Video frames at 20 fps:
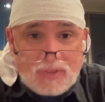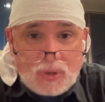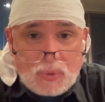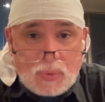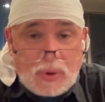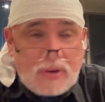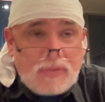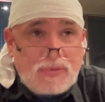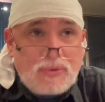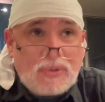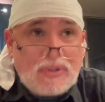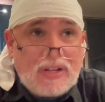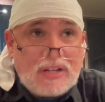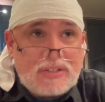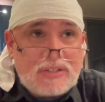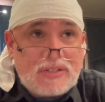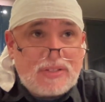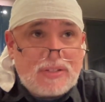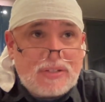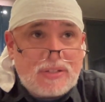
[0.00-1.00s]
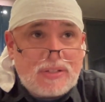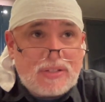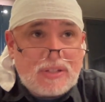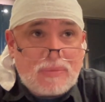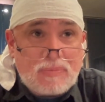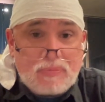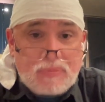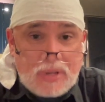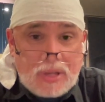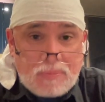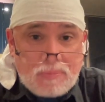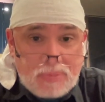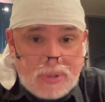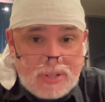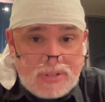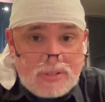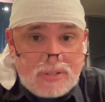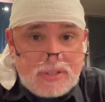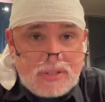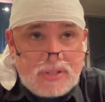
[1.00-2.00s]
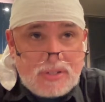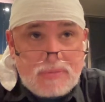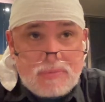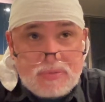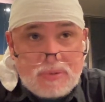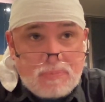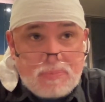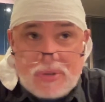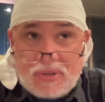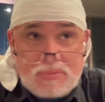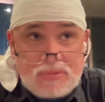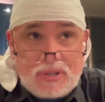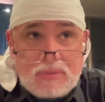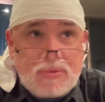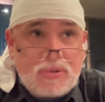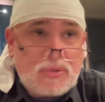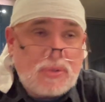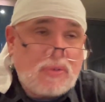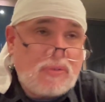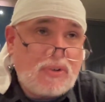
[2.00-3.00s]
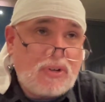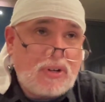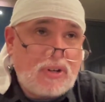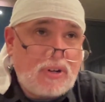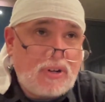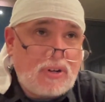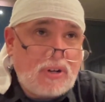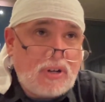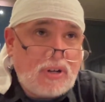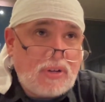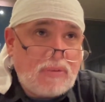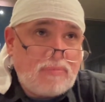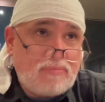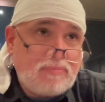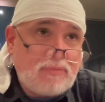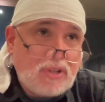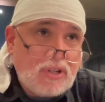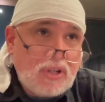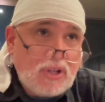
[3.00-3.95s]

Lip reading: quite a few Lexuses and Benzes and BMWs over here.